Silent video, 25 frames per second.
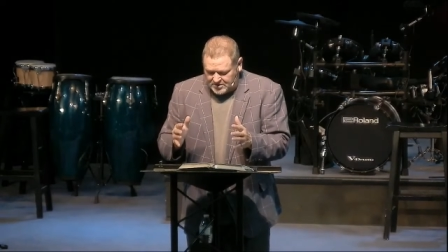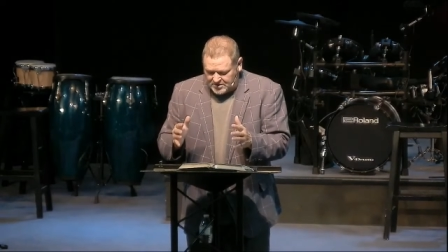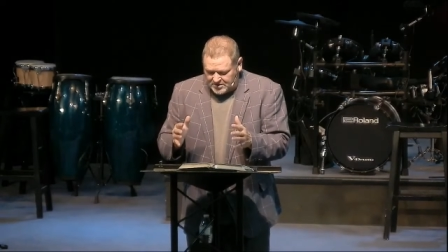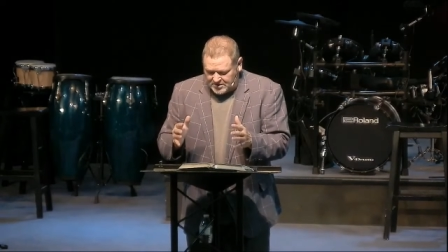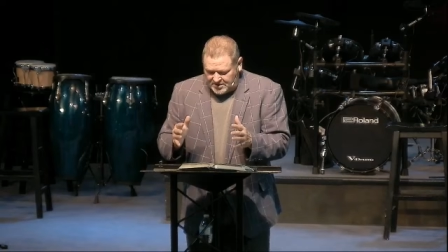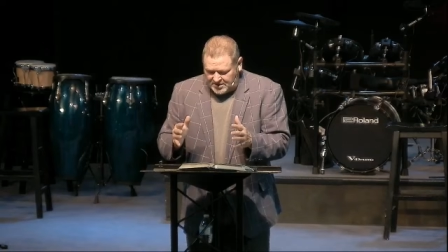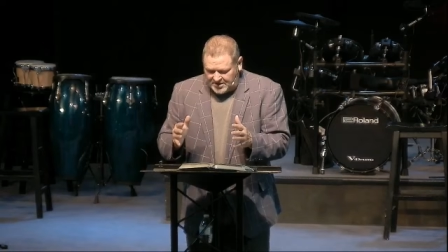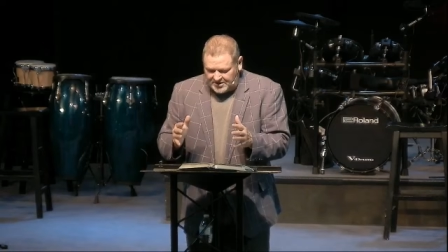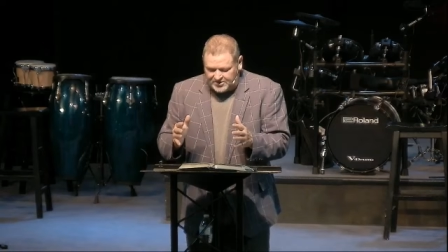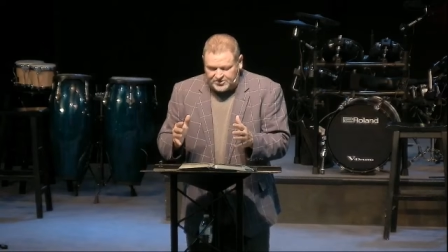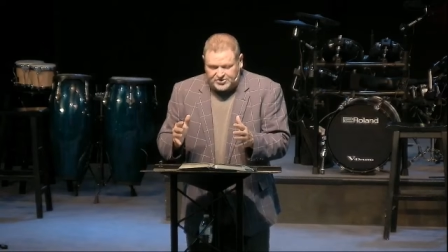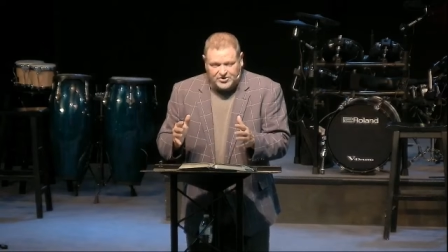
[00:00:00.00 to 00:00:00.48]

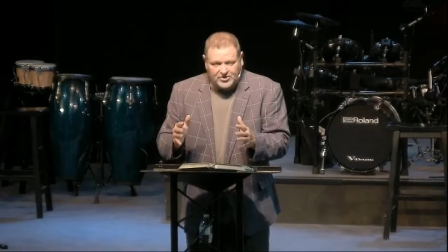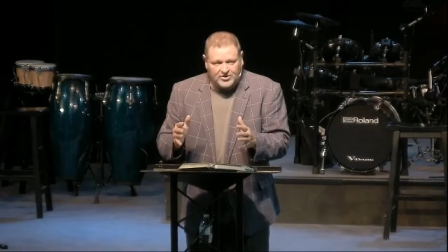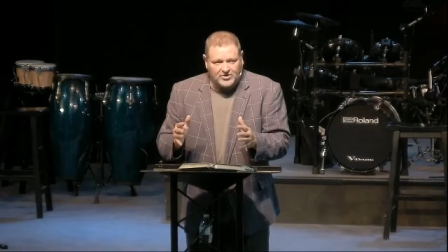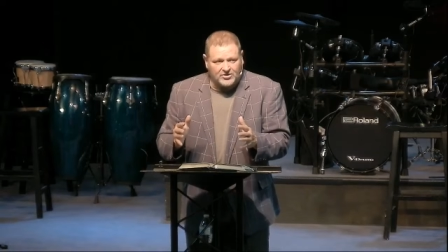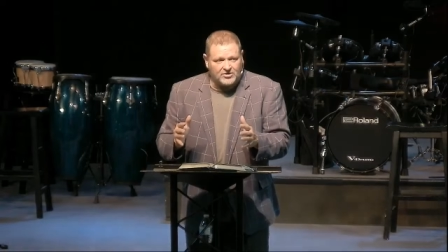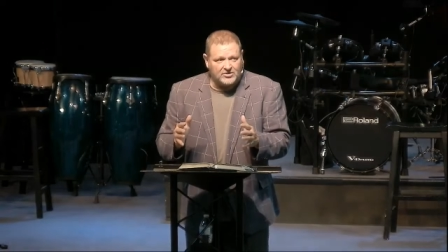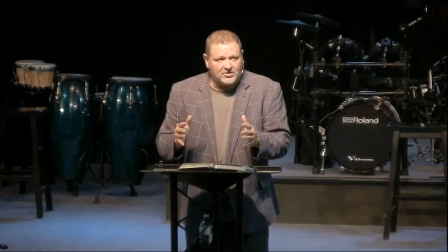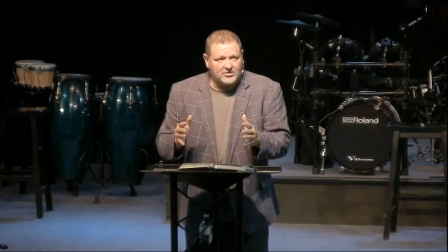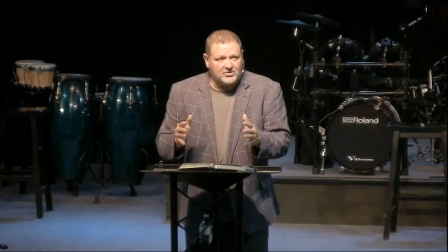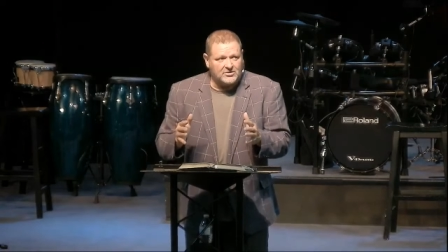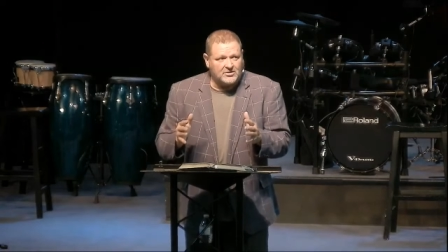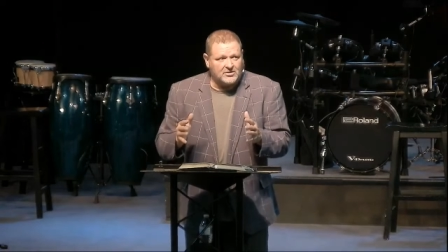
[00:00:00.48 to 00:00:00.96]

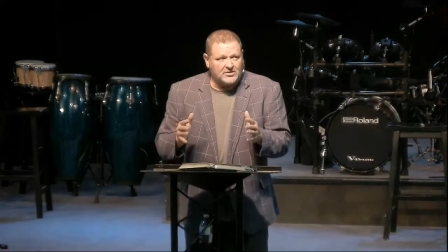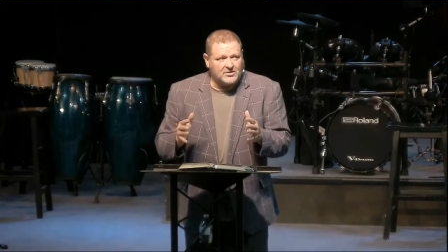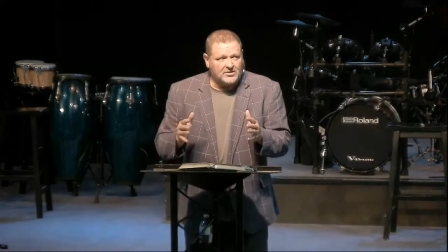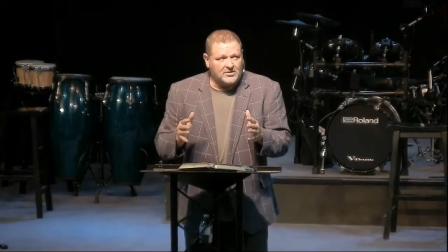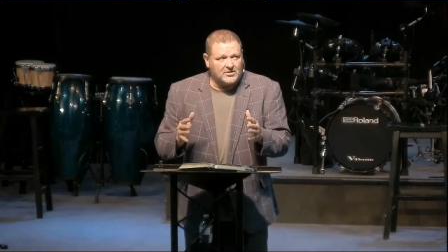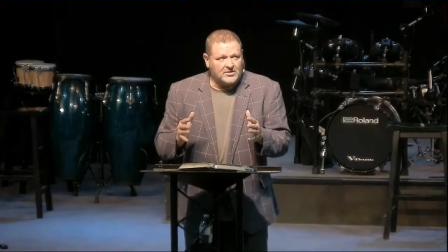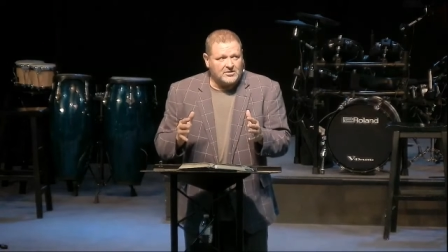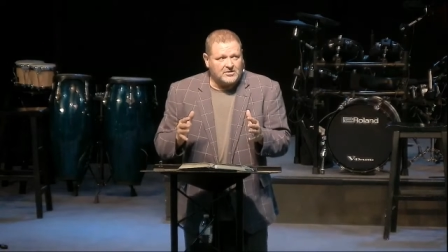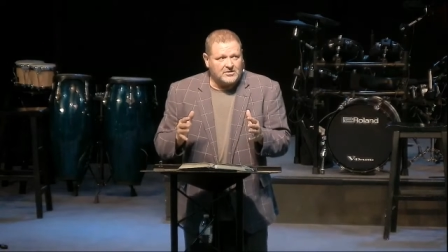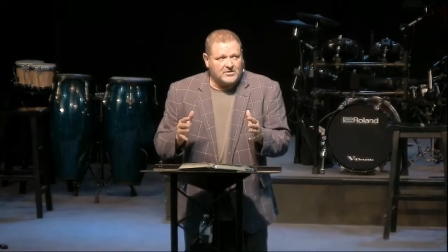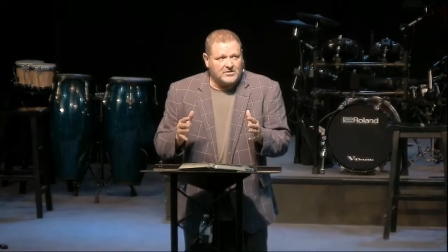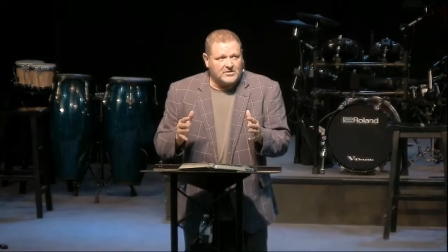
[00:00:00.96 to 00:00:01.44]
Enter
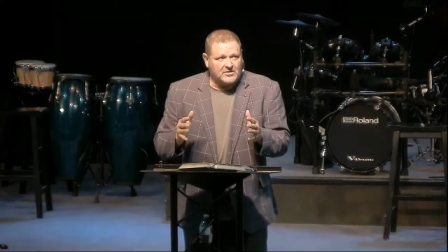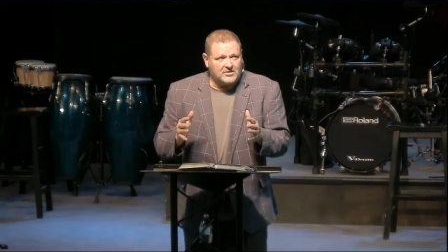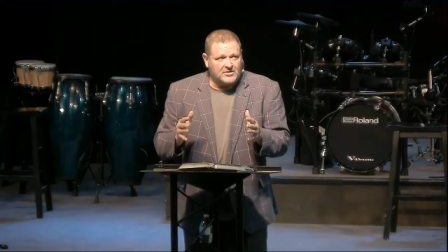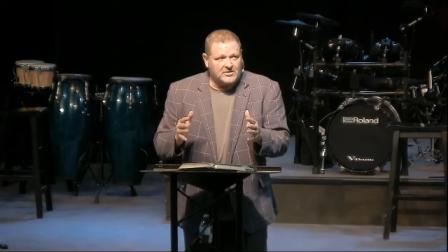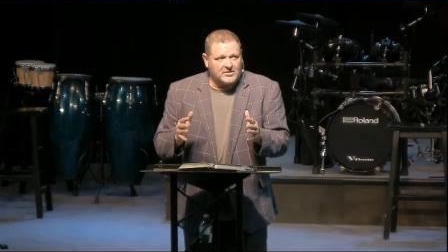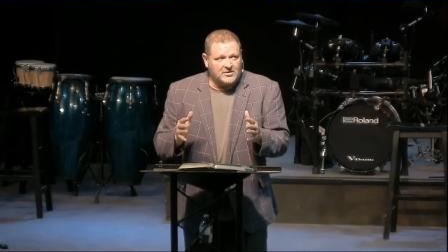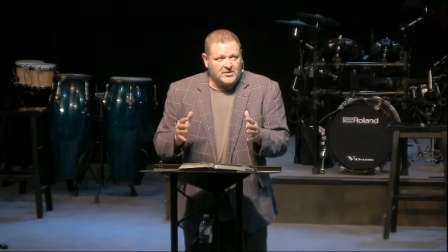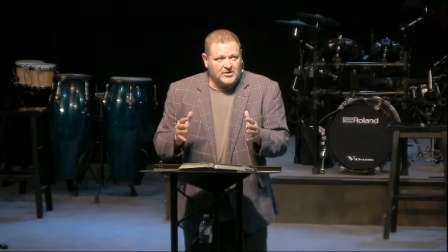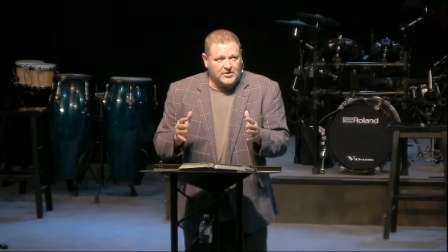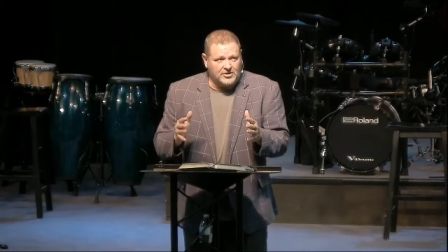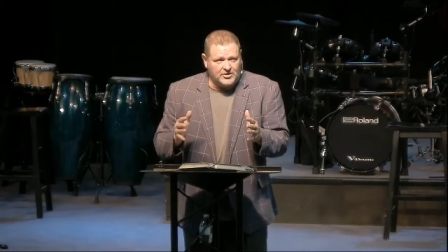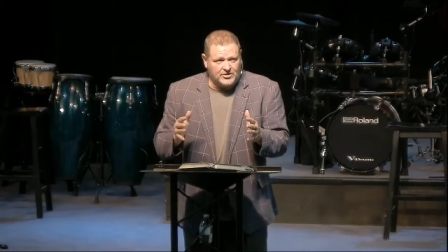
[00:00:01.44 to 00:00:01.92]

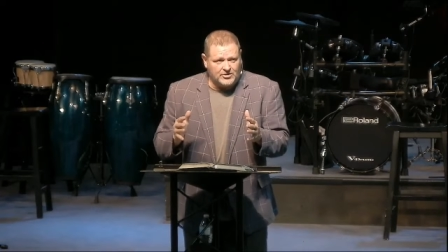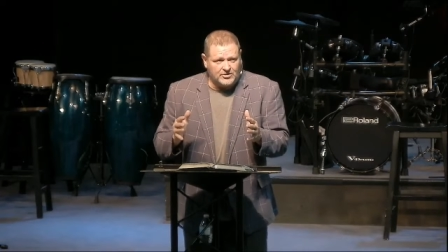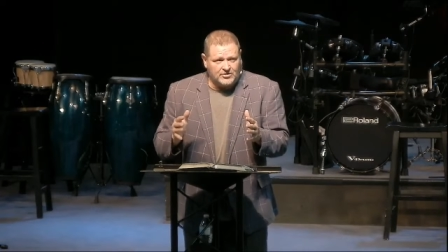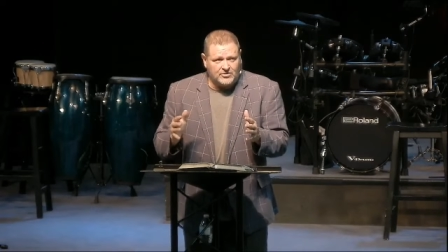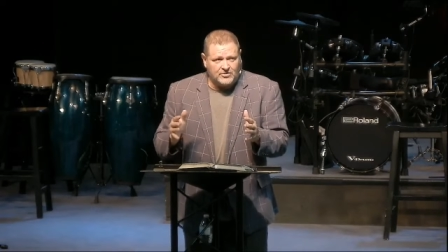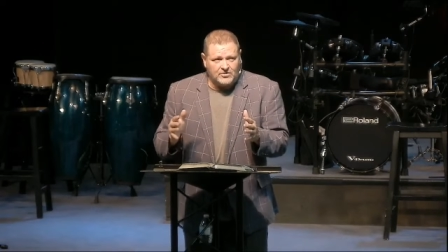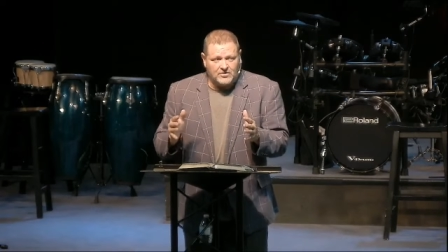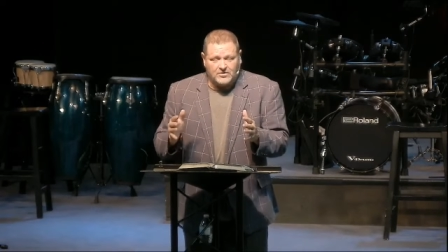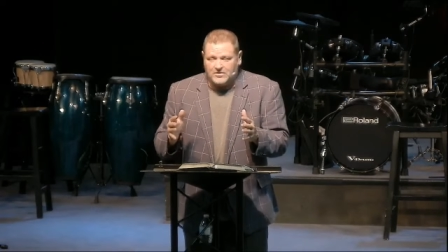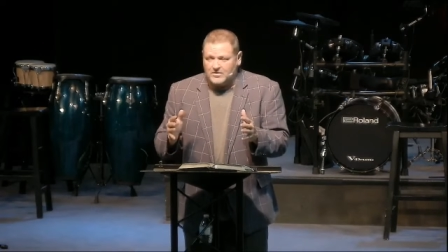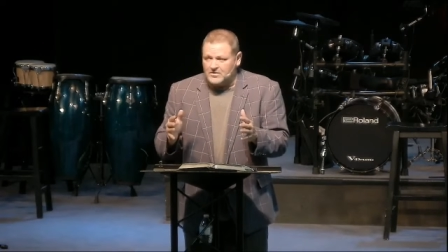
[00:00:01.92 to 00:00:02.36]
you,